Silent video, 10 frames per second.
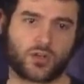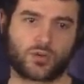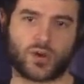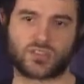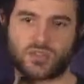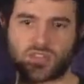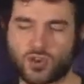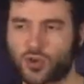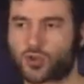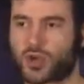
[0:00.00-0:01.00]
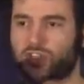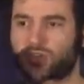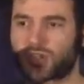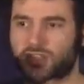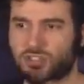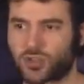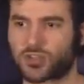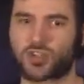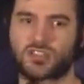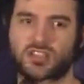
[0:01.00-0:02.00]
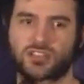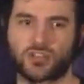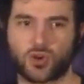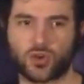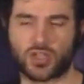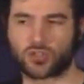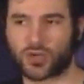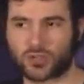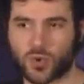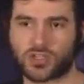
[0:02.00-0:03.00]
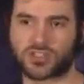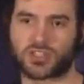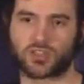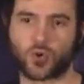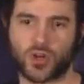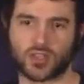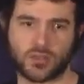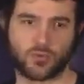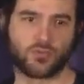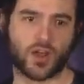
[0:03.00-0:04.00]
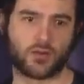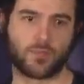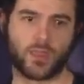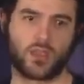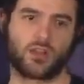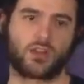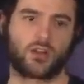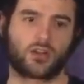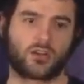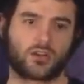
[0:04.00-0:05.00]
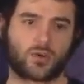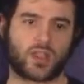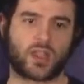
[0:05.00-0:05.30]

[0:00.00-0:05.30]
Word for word: Right? So it's like, oh, correct transaction, correct transaction, oh, incorrect one, just ignore it and move on right?